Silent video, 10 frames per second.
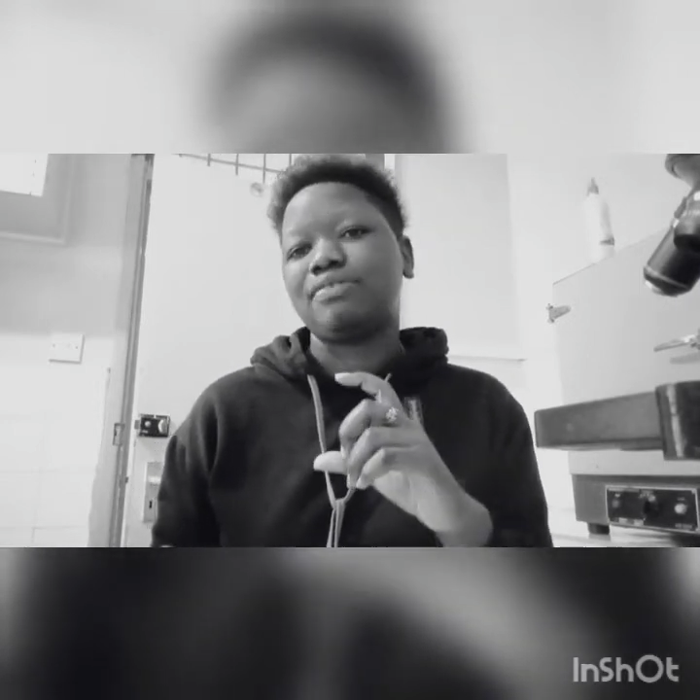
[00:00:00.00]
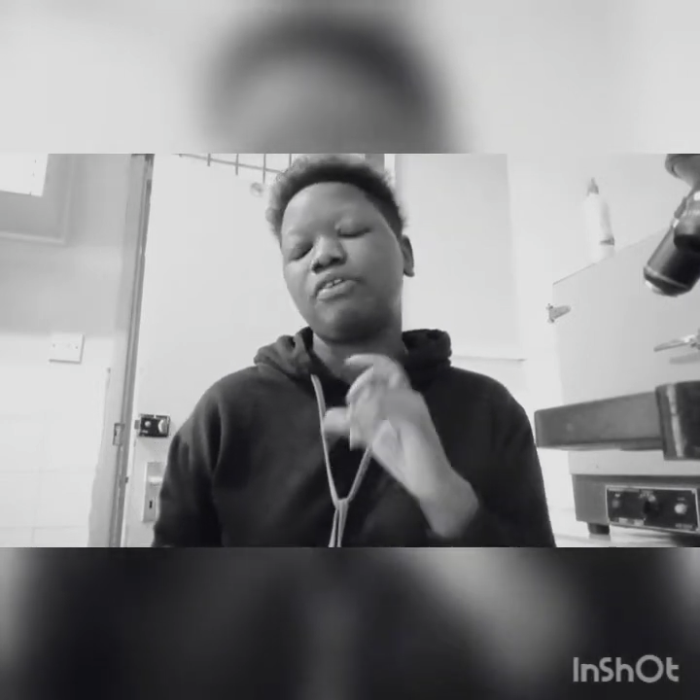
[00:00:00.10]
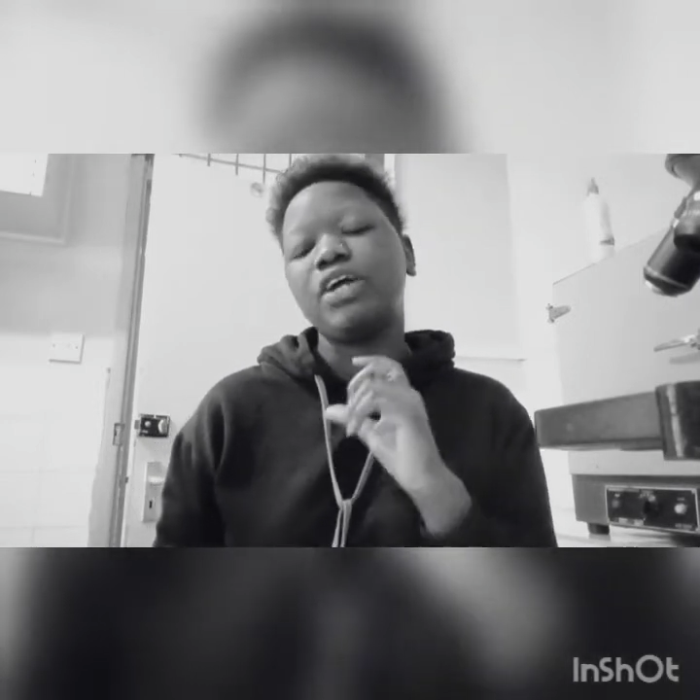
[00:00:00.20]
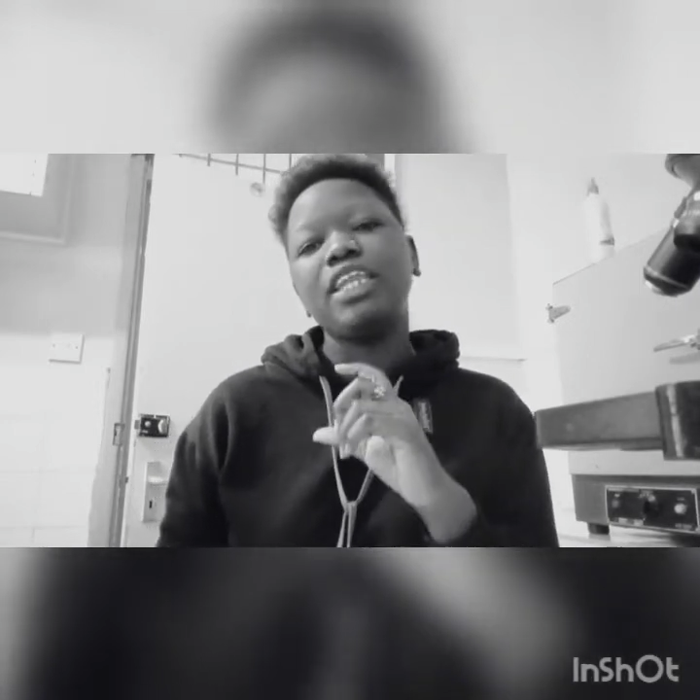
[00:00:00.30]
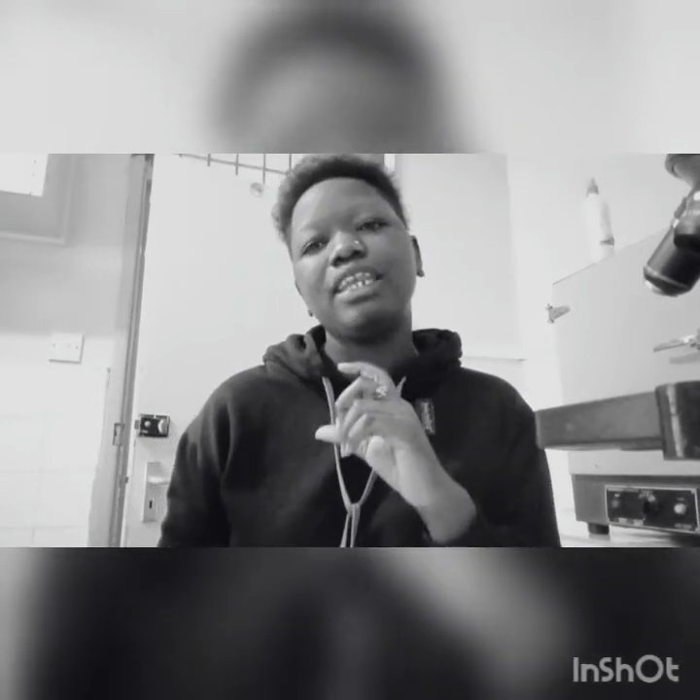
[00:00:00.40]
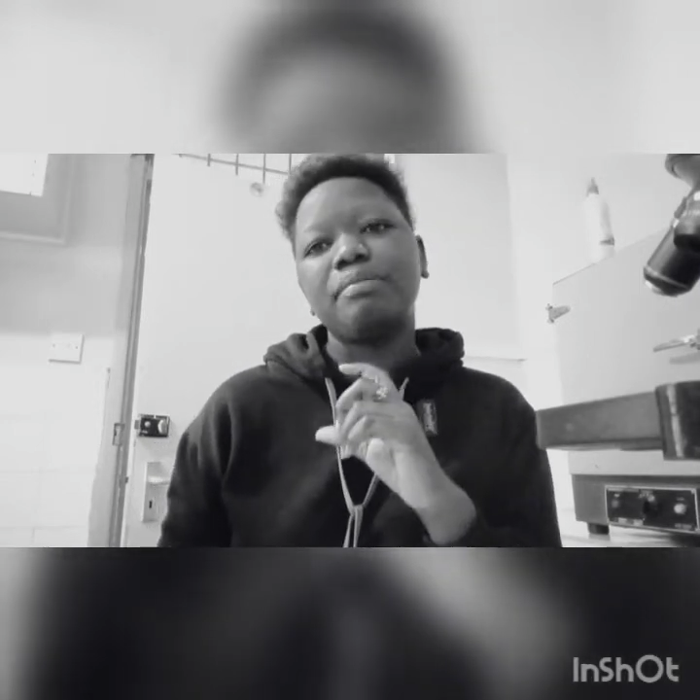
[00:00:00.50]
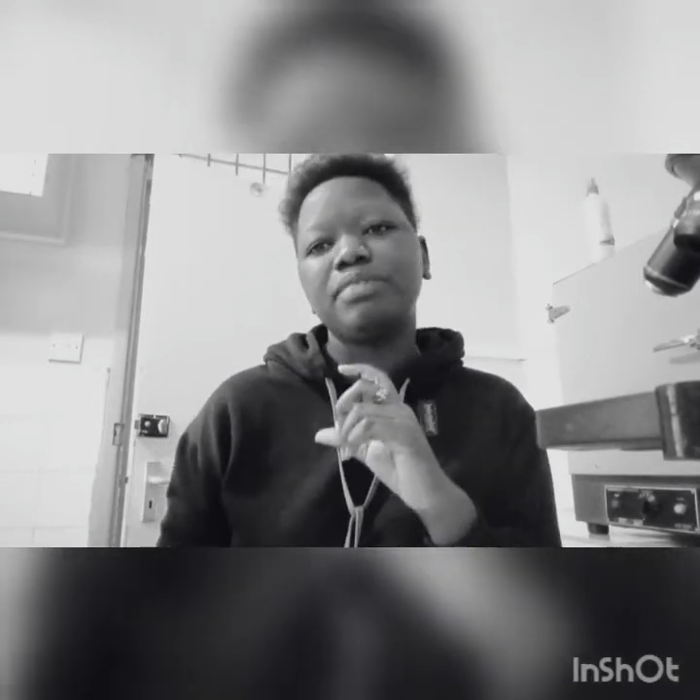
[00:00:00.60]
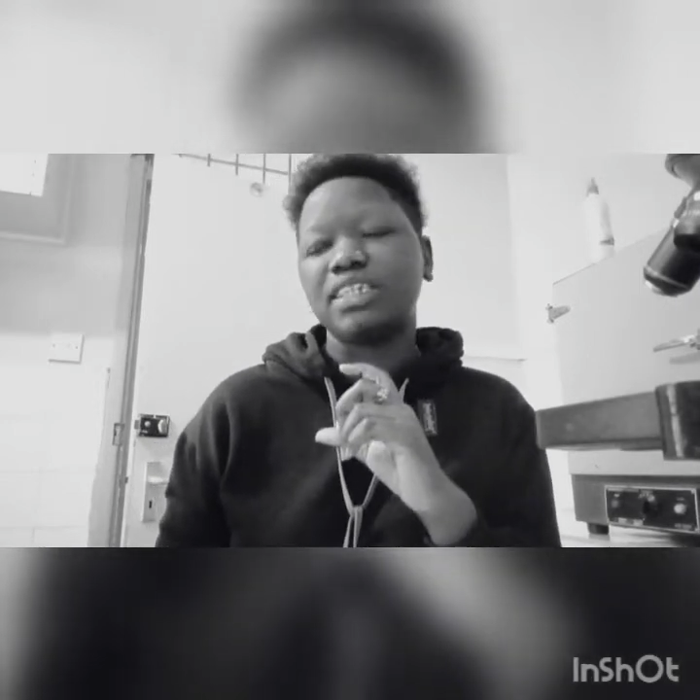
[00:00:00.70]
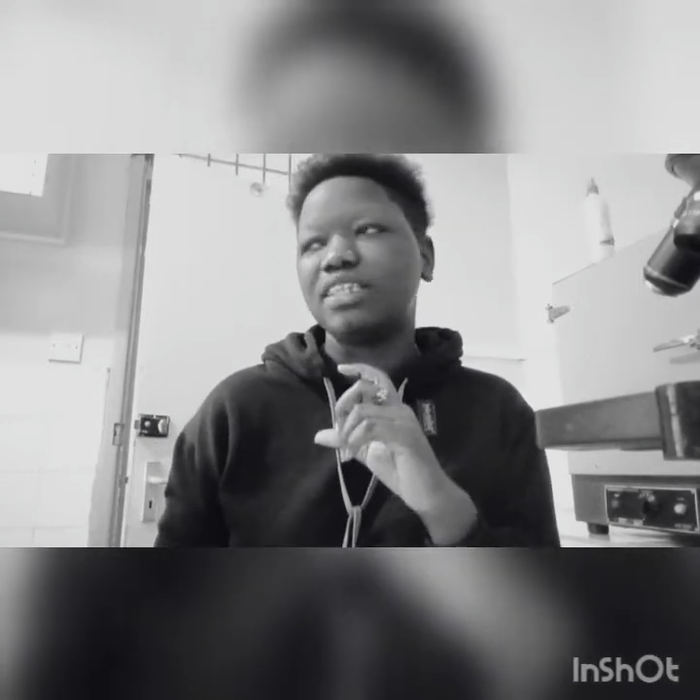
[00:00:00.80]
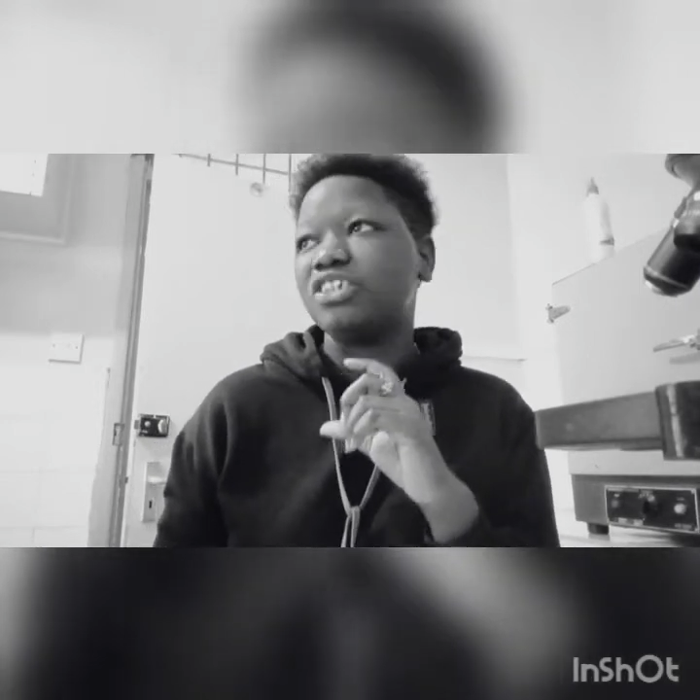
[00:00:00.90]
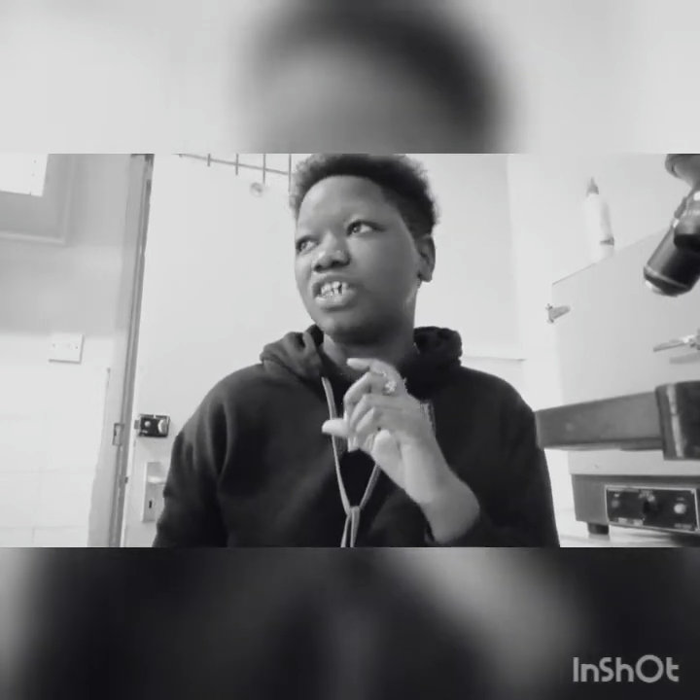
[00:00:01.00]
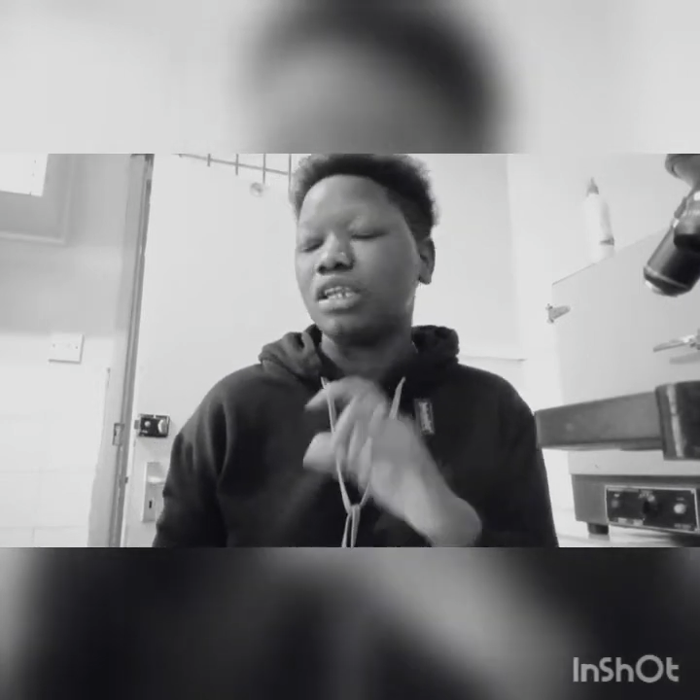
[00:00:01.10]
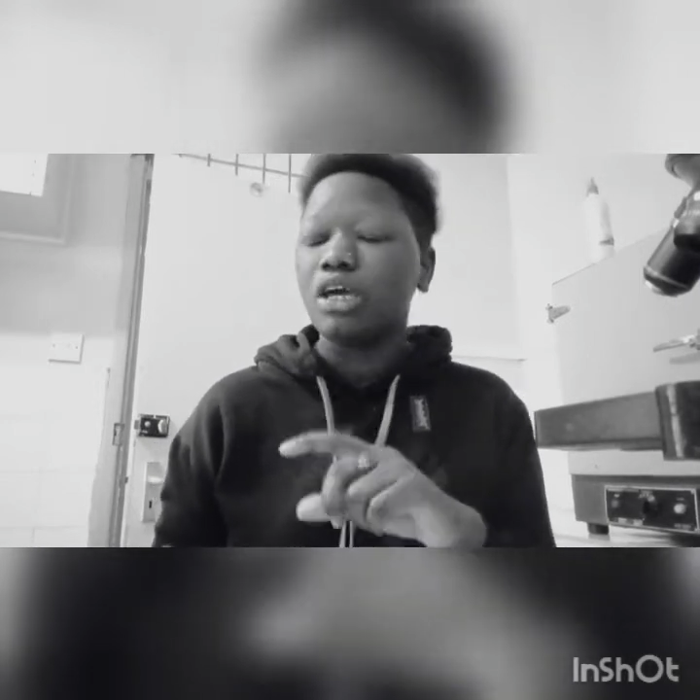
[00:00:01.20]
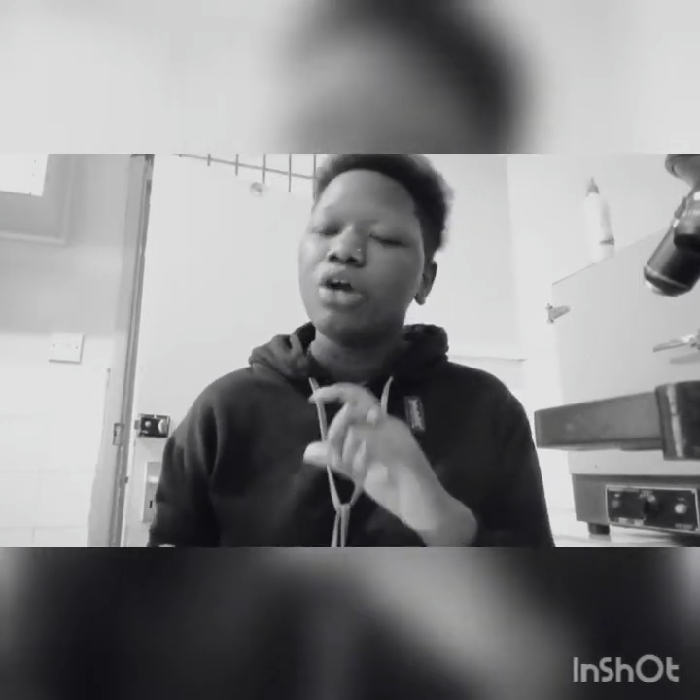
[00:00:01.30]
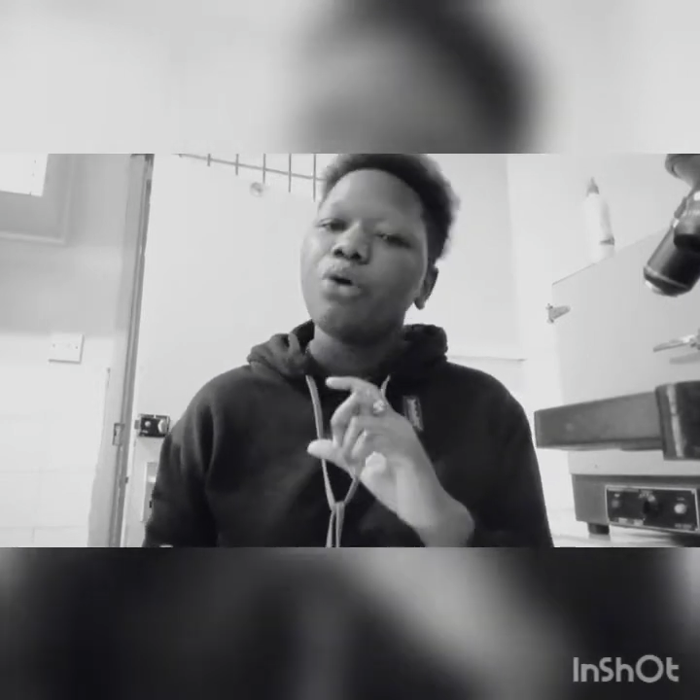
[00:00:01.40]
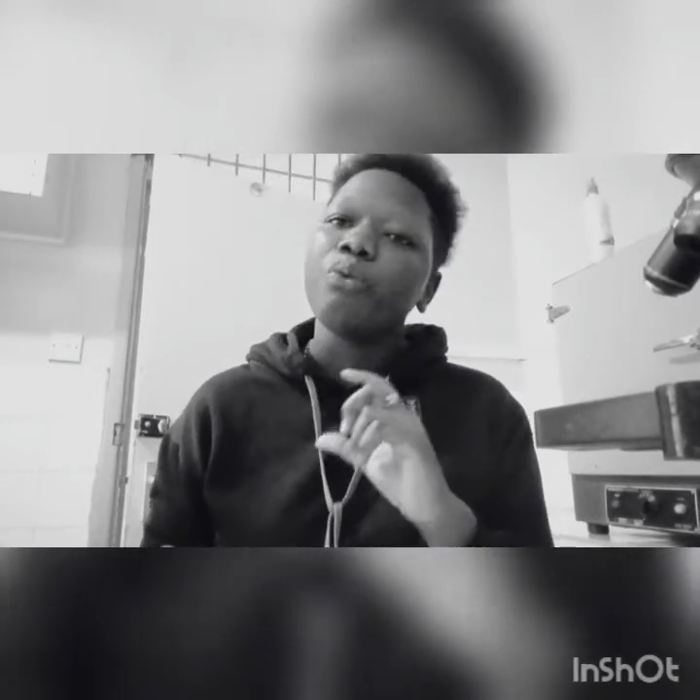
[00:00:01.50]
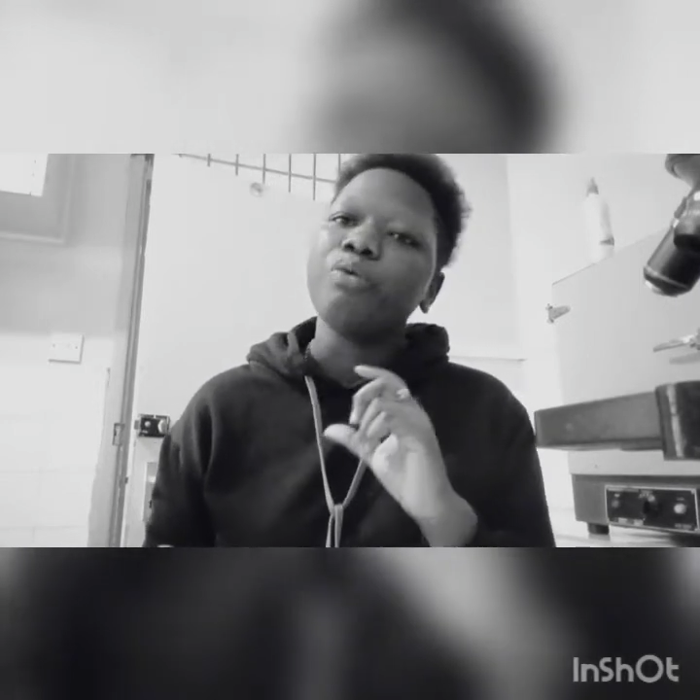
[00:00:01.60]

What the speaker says: For any lab technician,